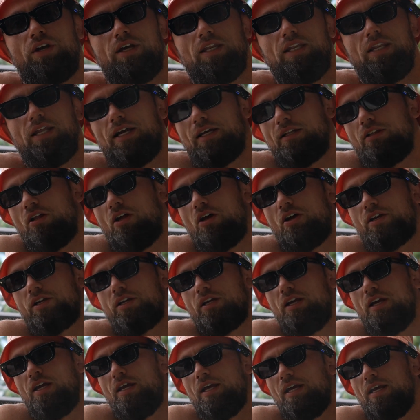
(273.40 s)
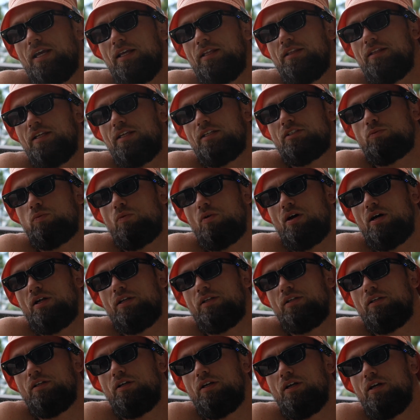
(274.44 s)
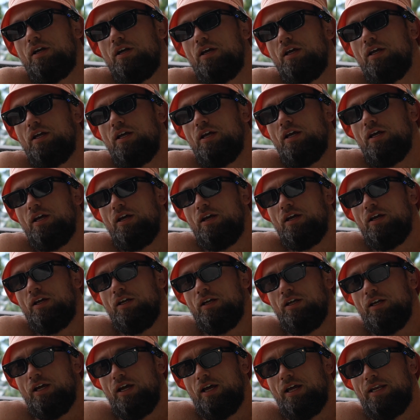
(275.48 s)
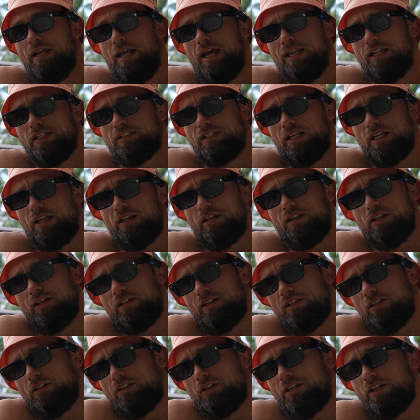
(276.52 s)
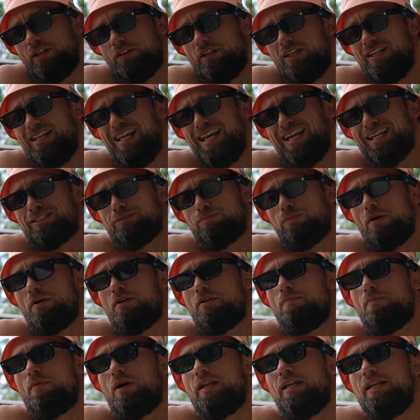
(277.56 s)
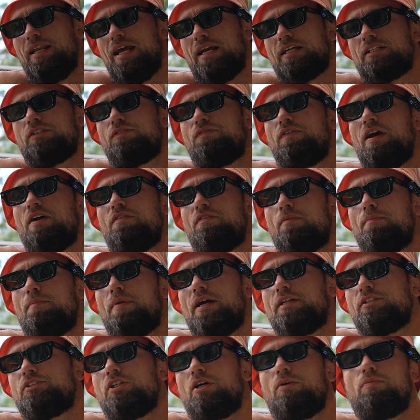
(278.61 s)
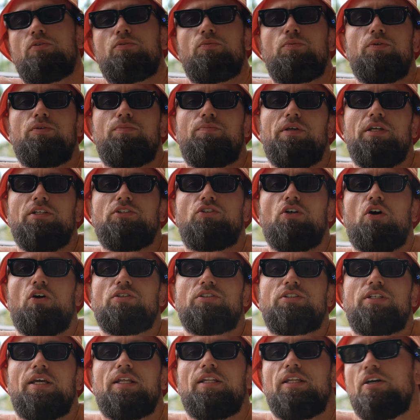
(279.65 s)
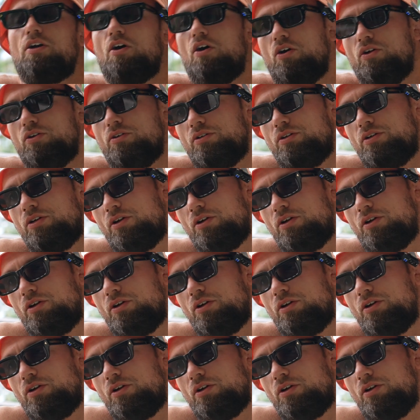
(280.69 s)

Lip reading: a leg lock in this one. Now let's look at the next, probably my next favorite matchup would be Dante Leon